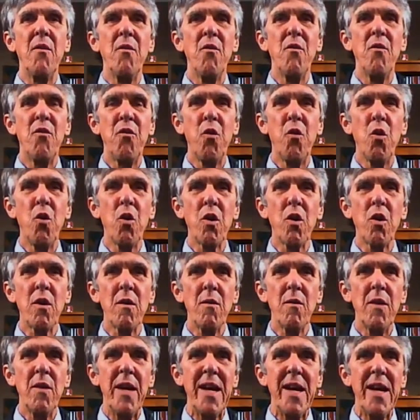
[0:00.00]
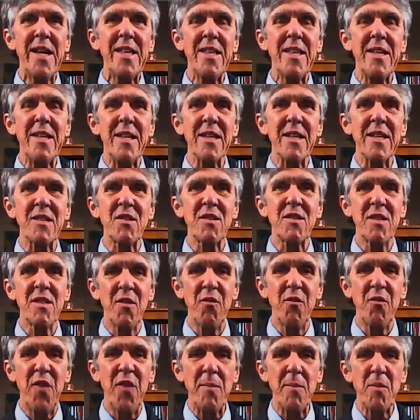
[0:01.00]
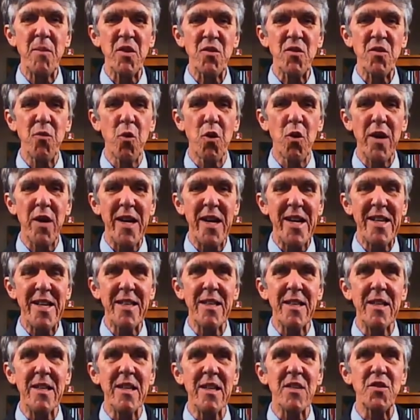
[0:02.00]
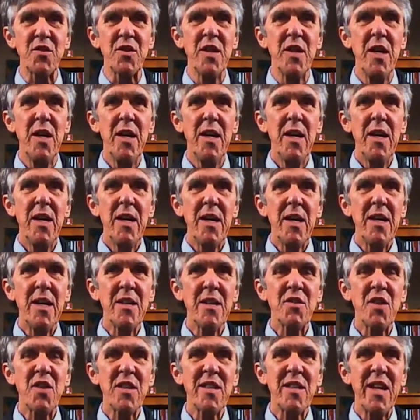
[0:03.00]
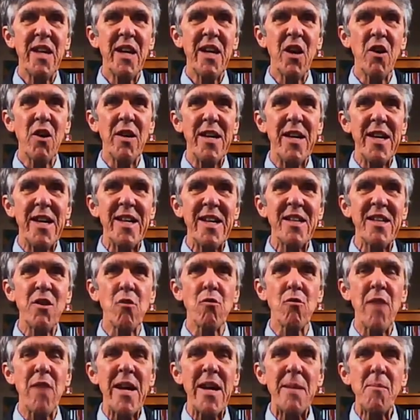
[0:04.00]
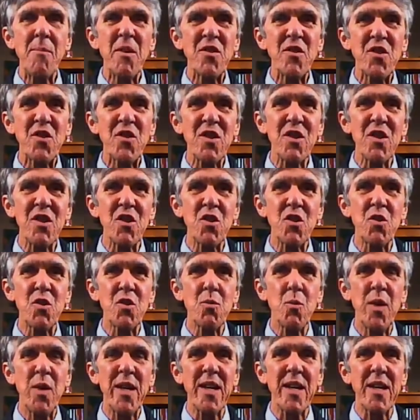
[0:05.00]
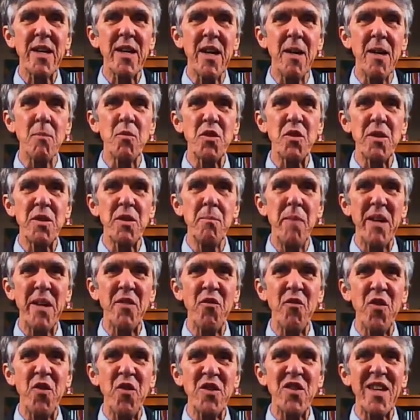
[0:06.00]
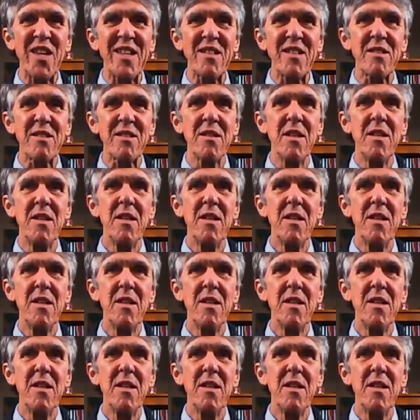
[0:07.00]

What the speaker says: four atheists, the famous four atheists, is that they are ignoramuses when it comes to metaphysics.